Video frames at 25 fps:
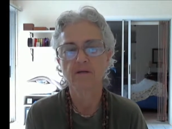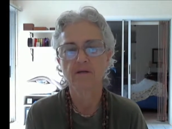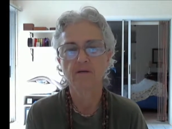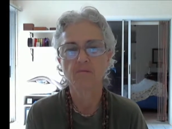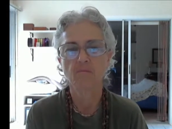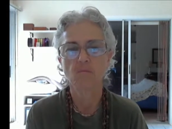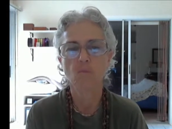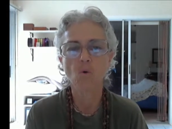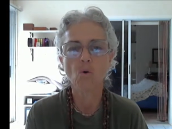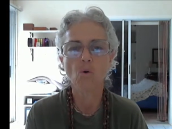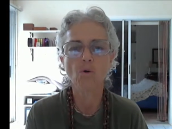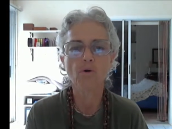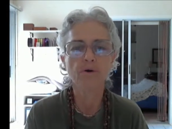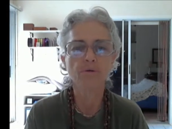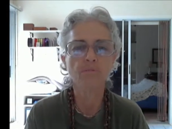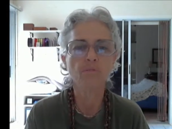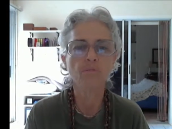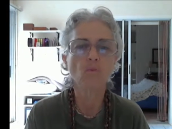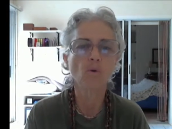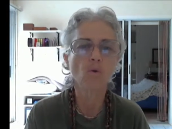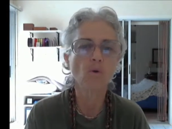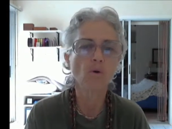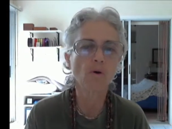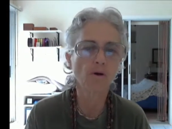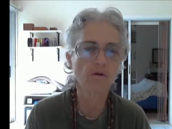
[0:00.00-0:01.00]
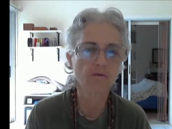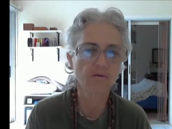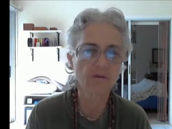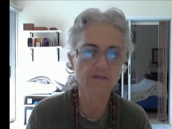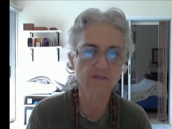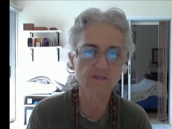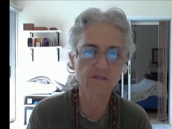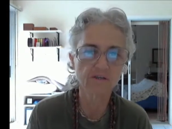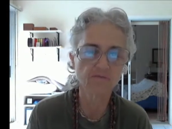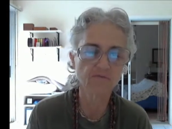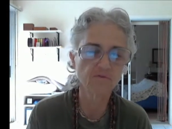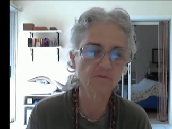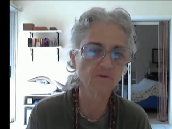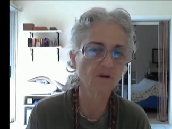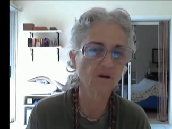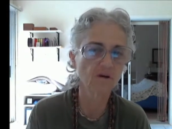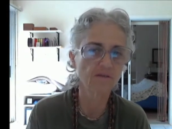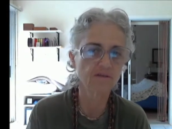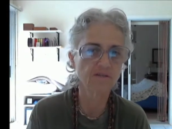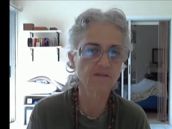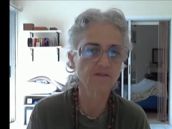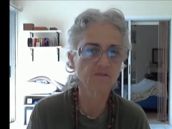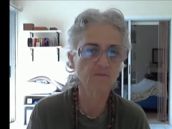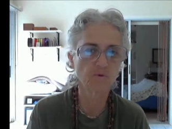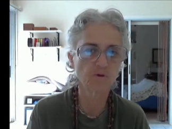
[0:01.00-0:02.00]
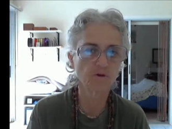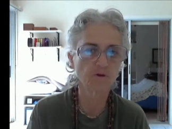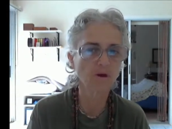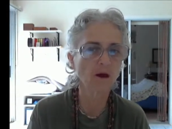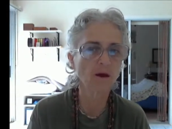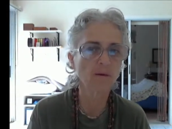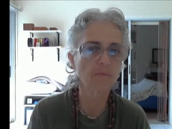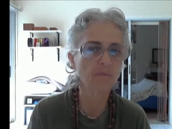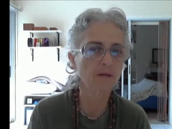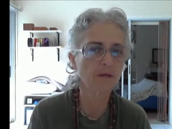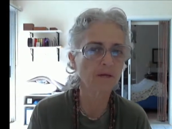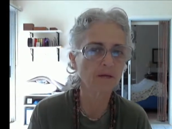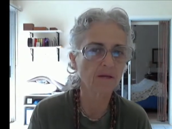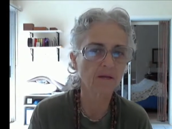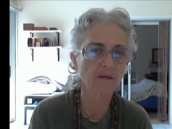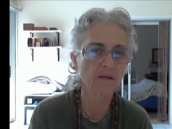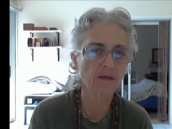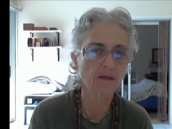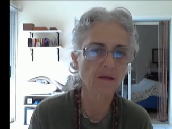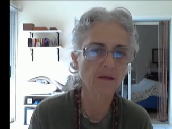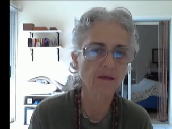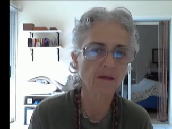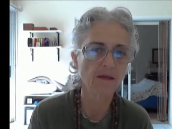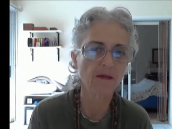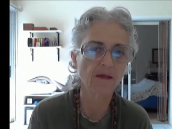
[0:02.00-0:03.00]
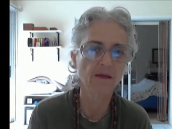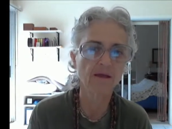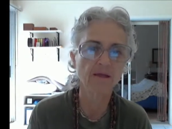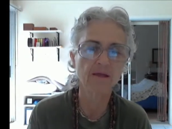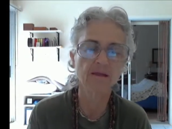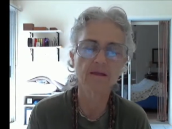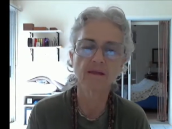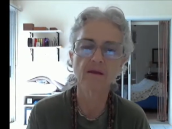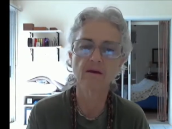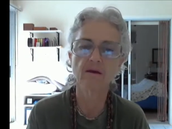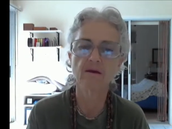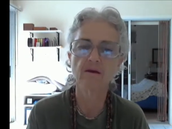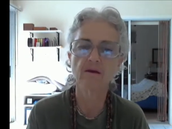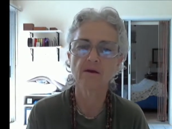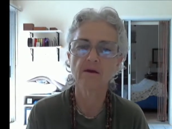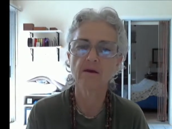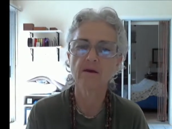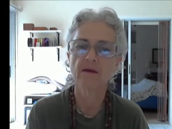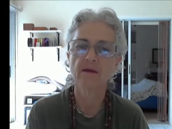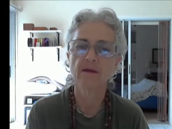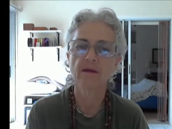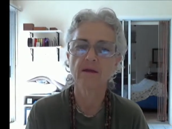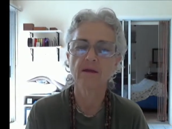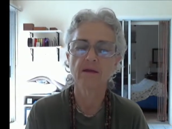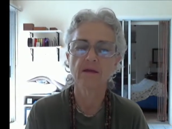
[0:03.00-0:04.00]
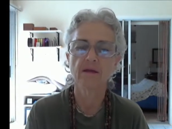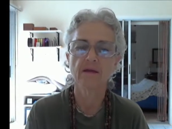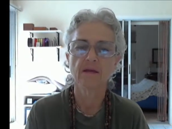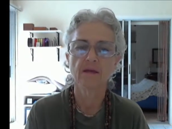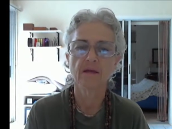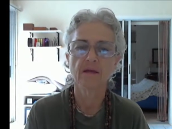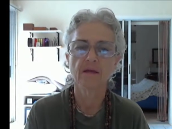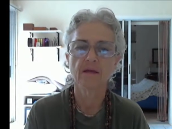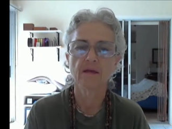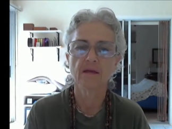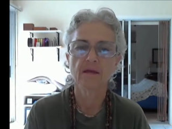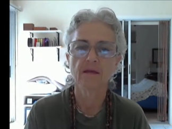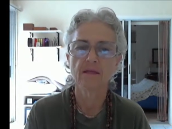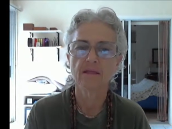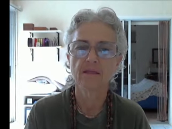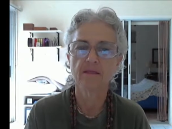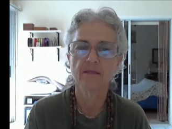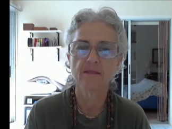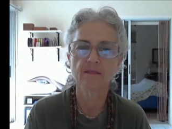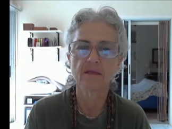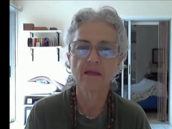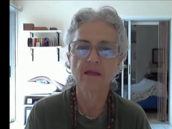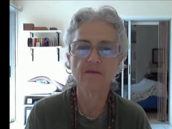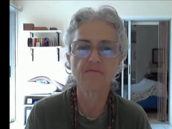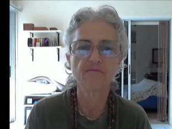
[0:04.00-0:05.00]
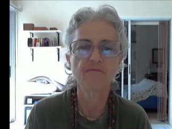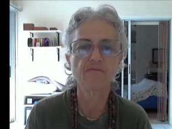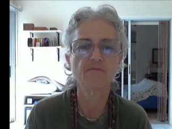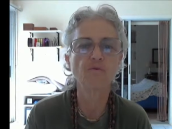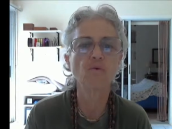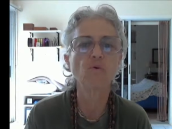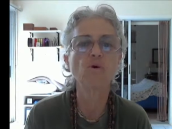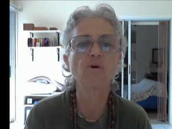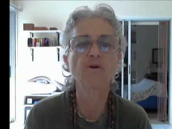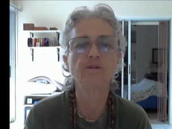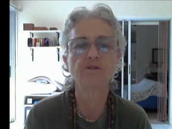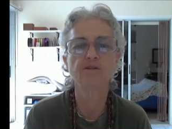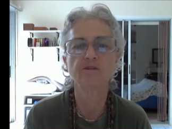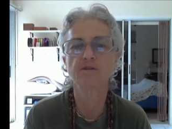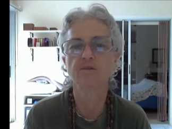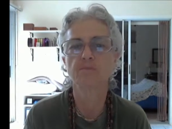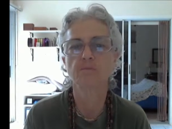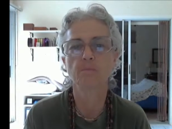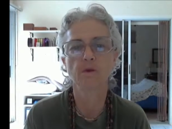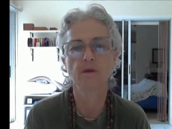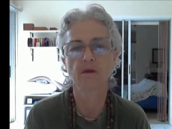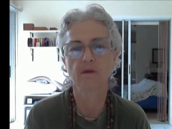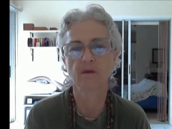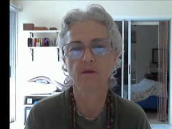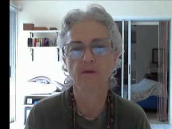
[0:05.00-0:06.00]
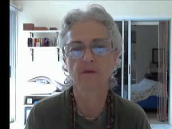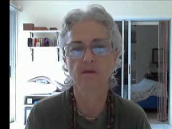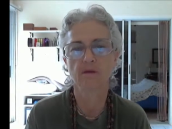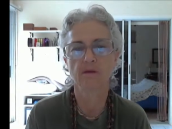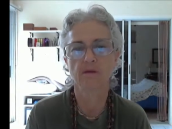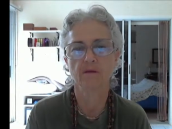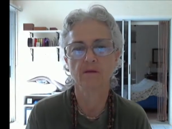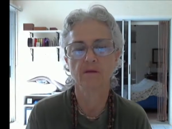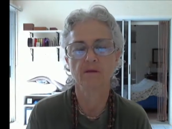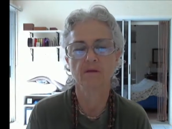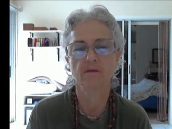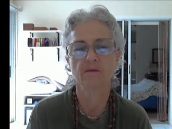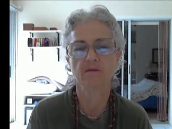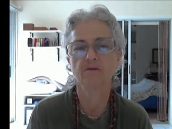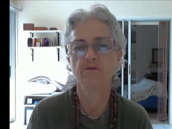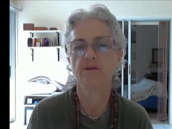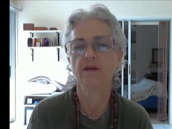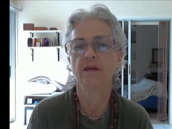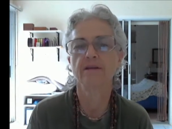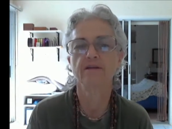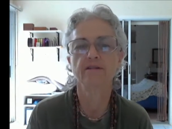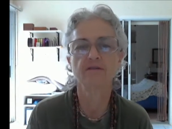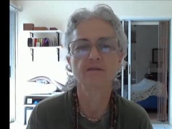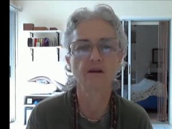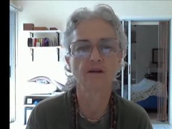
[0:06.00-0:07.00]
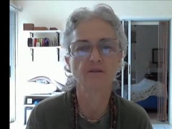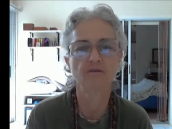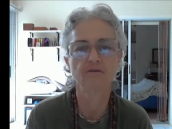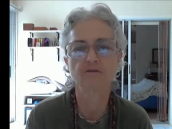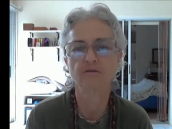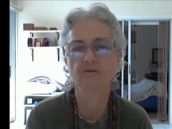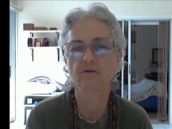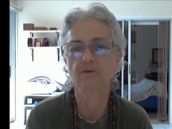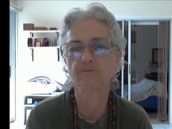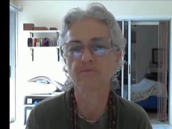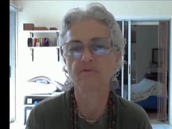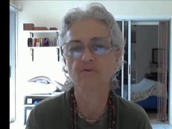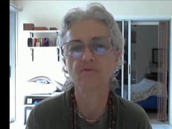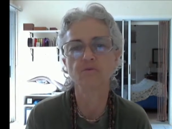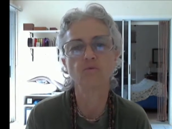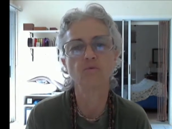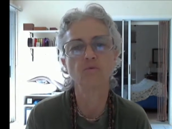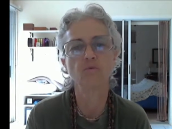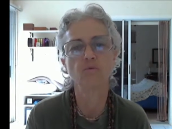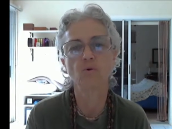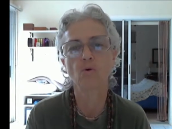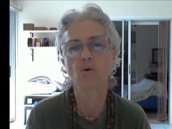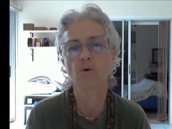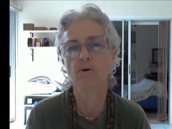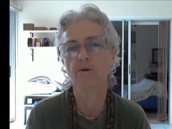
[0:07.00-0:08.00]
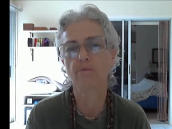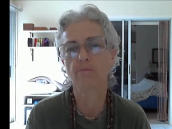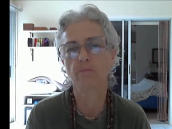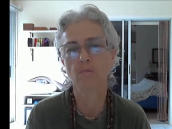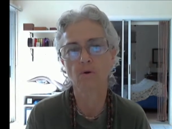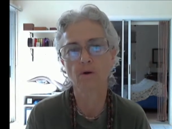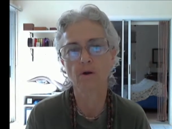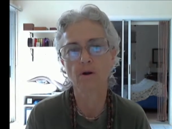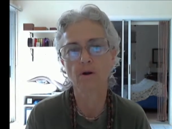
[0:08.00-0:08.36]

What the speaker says: More and more these difficulties were coming, and they forced me to take shelter of you more and more.